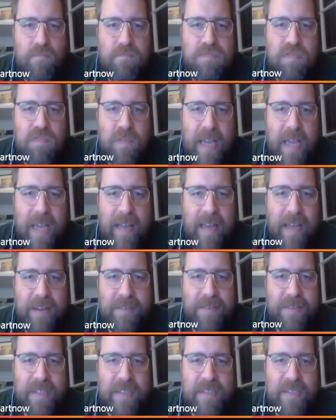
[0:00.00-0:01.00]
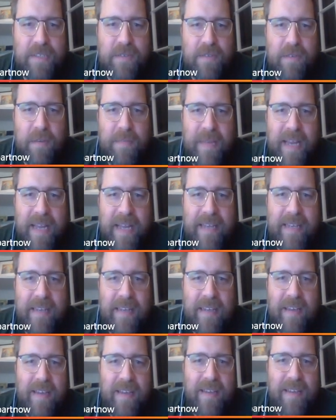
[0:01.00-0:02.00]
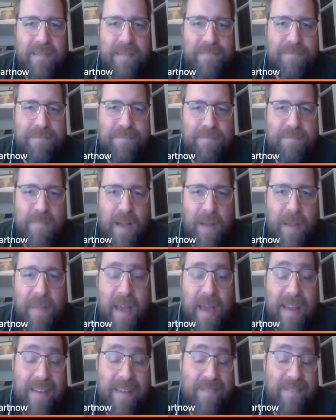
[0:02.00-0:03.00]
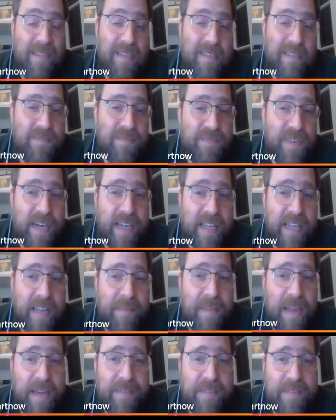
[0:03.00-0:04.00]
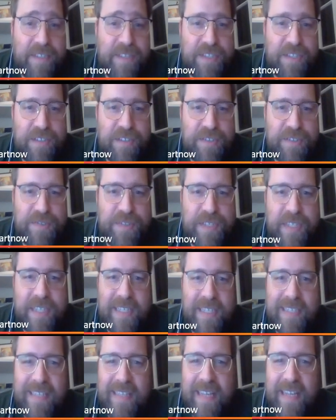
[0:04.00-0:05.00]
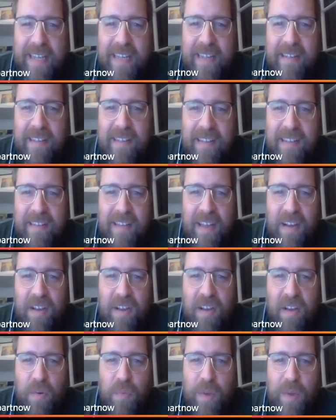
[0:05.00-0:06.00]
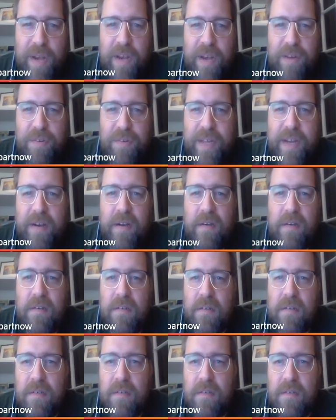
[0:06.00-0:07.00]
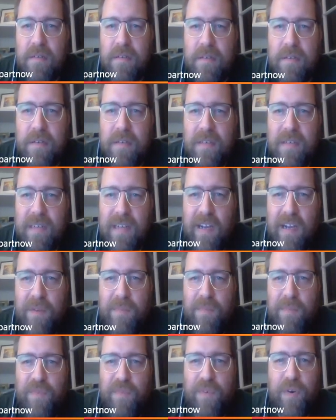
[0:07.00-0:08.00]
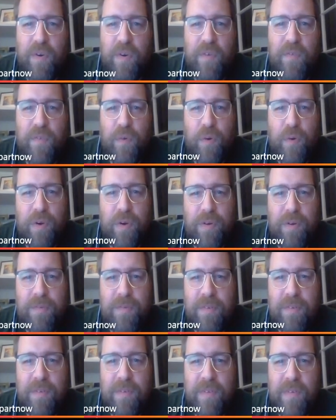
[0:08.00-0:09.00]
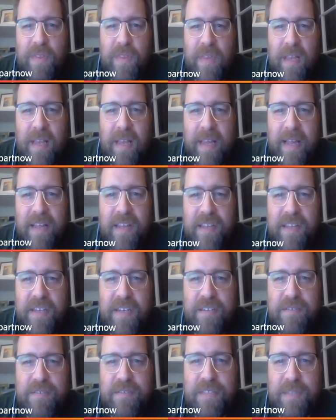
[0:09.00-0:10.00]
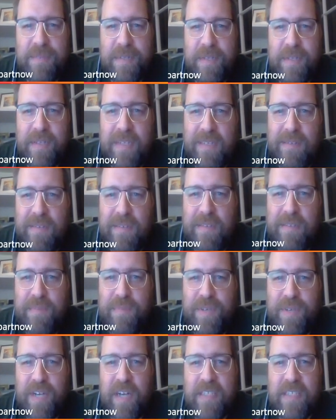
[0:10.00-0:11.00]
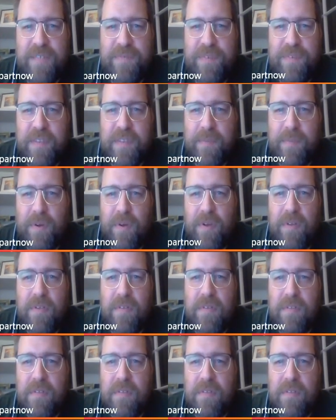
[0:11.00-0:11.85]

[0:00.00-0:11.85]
I don't think so. I mean, I'm not even, frankly, I'm not even sure there's really a window there for likely to do something productive with the ball.